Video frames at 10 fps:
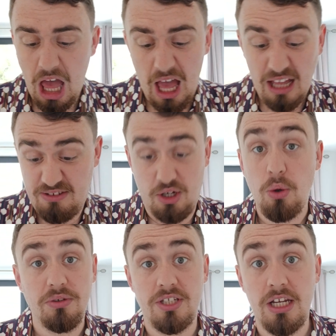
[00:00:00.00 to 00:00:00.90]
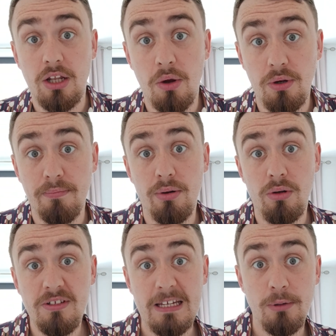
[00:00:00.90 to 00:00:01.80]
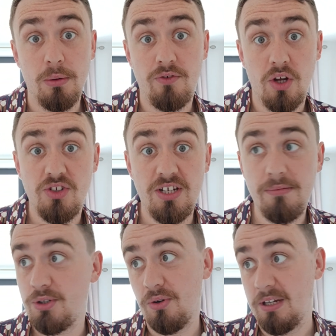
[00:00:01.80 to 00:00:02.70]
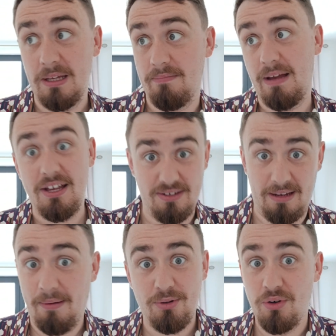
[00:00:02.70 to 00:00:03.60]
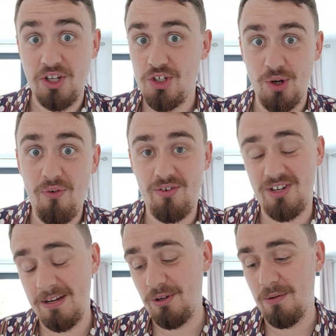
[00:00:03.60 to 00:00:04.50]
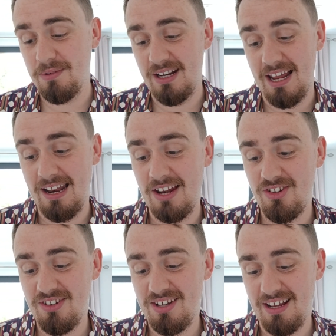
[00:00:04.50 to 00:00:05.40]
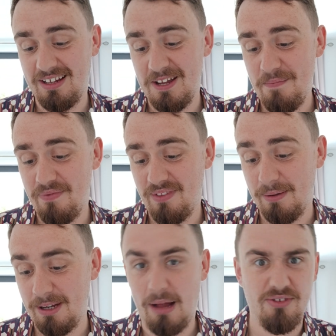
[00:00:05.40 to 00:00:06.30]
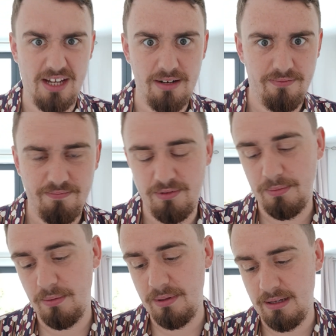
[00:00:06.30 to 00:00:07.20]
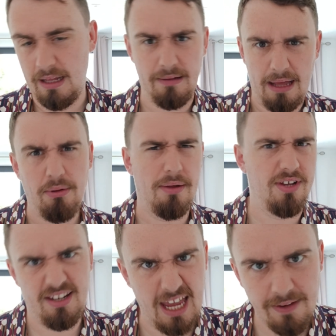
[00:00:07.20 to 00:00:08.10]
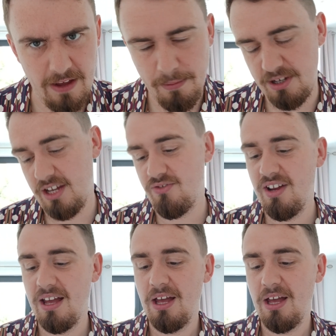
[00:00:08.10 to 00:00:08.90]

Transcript: It's cool to see Logan Paul teaming up with John Cena. I'm sure he's chuffed teaming up with a legend like him. I mean, outside of WWE, outside of kayfabe, etc.